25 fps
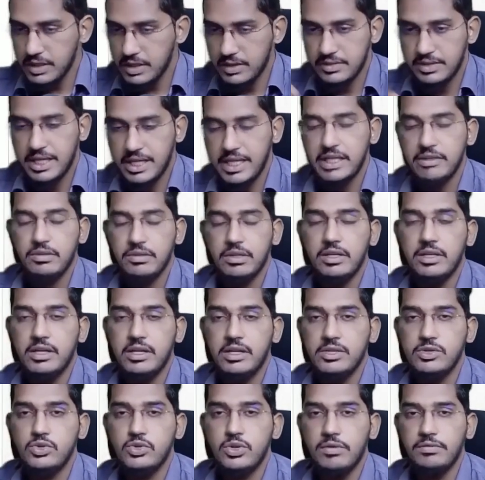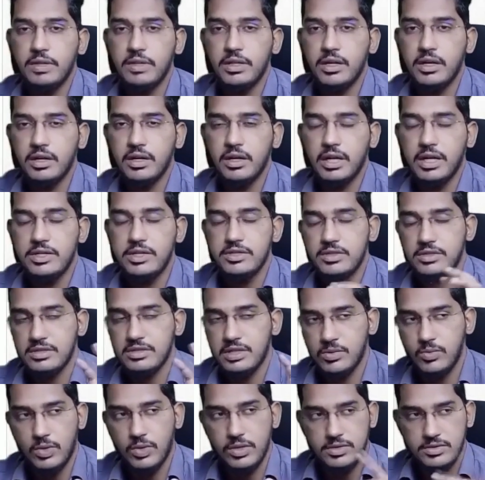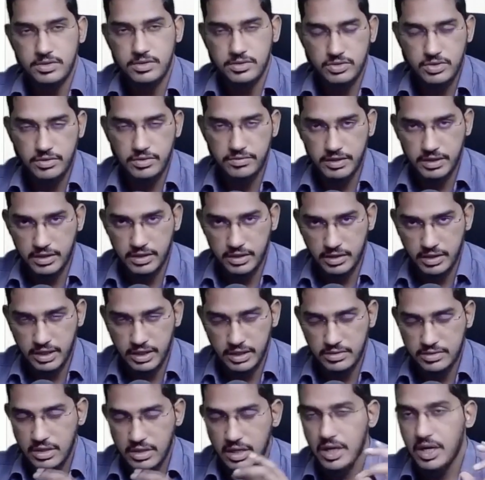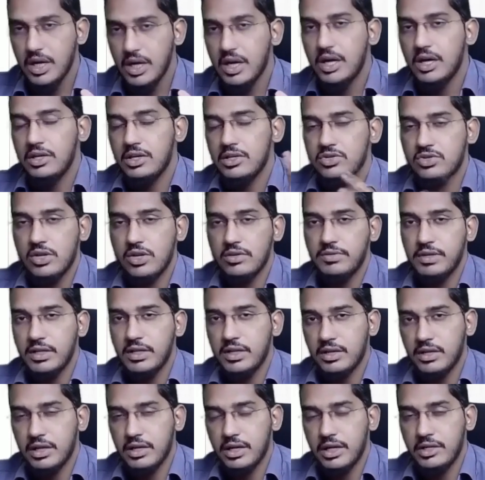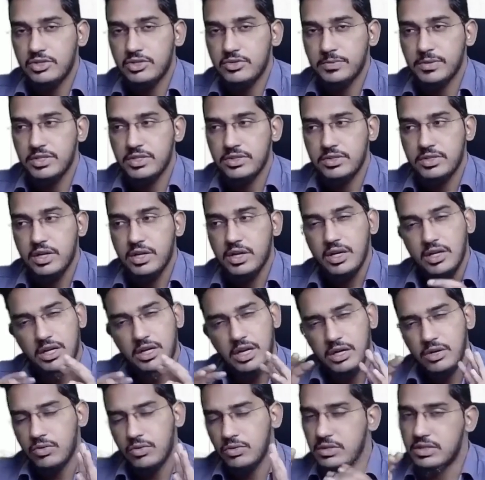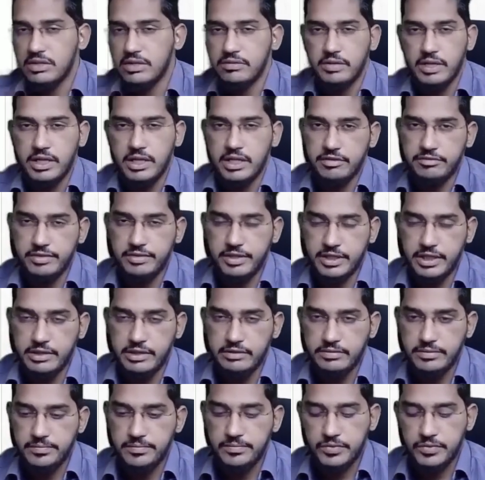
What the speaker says: Second one, risk of under reliance. Sir, what is risk of under reliance? Risk of under reliance means controls are very effective,